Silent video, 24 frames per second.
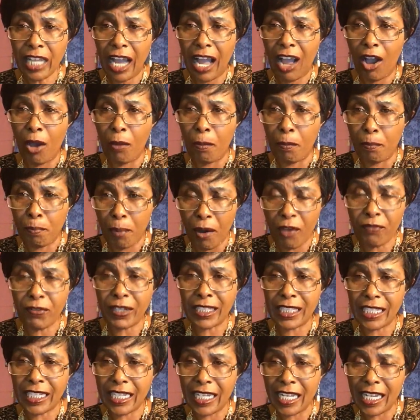of
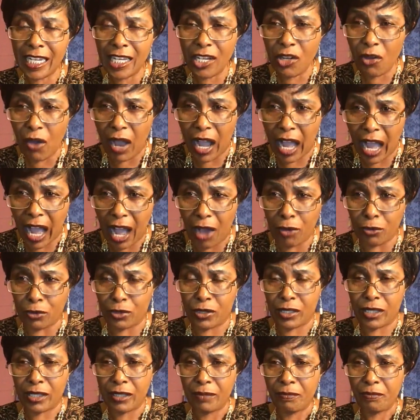poverty in your
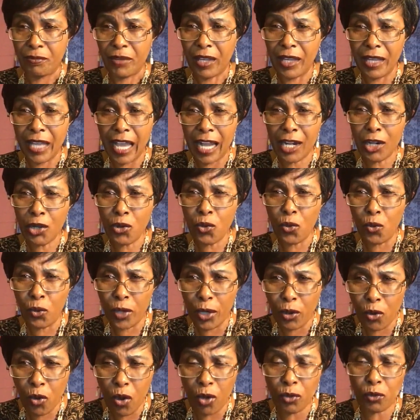house. And then you will
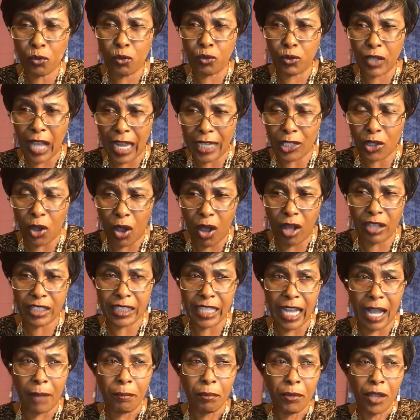go to that altar.